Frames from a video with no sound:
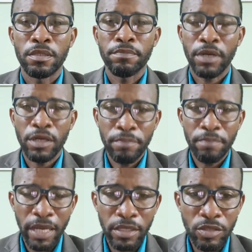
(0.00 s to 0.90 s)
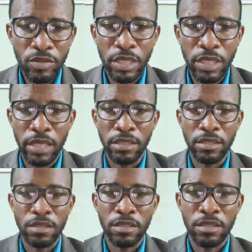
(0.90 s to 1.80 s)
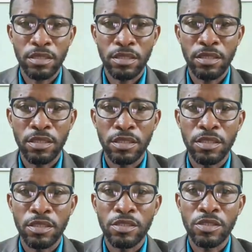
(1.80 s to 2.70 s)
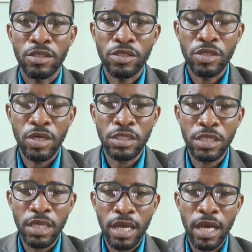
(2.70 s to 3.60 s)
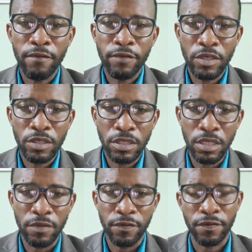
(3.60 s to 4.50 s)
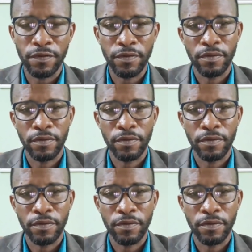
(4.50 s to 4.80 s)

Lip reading: by reminding you as Guyanese to not have yourself